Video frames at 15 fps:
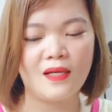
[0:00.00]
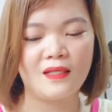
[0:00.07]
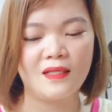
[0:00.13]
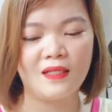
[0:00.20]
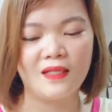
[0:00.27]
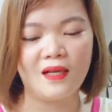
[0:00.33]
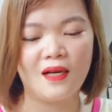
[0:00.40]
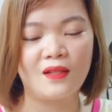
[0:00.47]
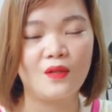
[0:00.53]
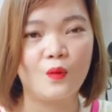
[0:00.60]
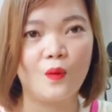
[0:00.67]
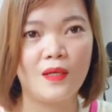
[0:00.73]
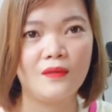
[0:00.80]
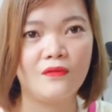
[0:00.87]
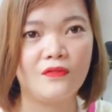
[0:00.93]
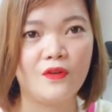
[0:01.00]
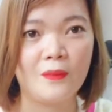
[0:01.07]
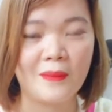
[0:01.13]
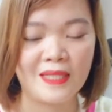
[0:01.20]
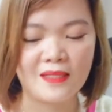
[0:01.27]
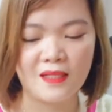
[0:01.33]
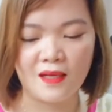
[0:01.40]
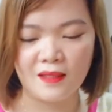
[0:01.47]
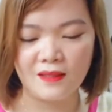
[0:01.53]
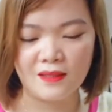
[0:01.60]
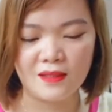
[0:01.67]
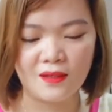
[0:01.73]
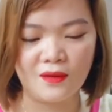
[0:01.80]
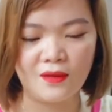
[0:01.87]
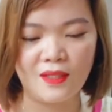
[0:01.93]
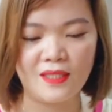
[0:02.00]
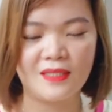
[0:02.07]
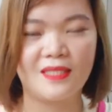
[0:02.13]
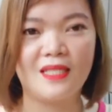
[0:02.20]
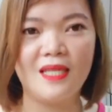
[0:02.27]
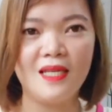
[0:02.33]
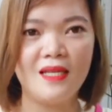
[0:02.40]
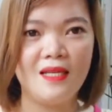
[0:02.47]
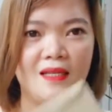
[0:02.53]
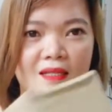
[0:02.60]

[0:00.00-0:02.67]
and then the other one for my son. So let's see.